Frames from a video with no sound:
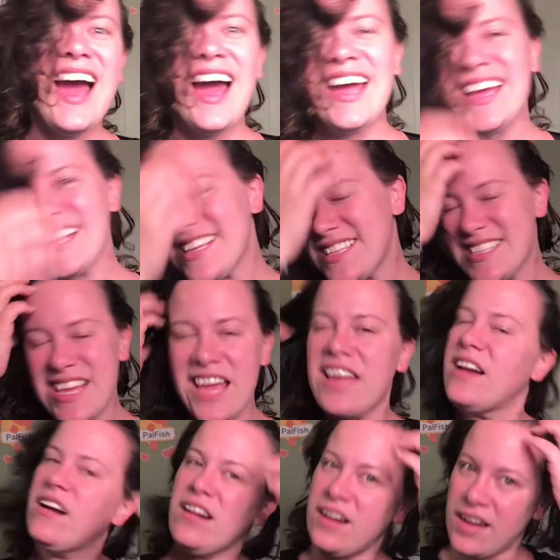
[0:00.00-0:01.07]
I can sit
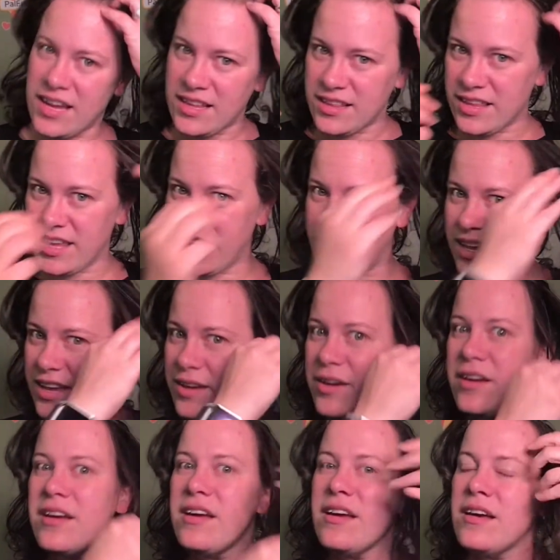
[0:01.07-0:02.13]
here and, like,
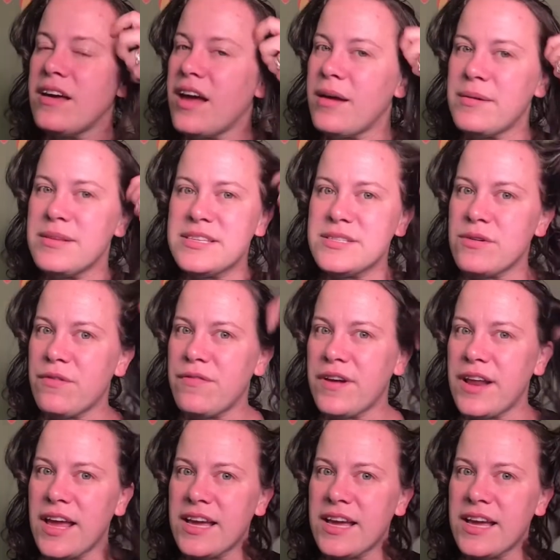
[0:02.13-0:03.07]
and it's so funny.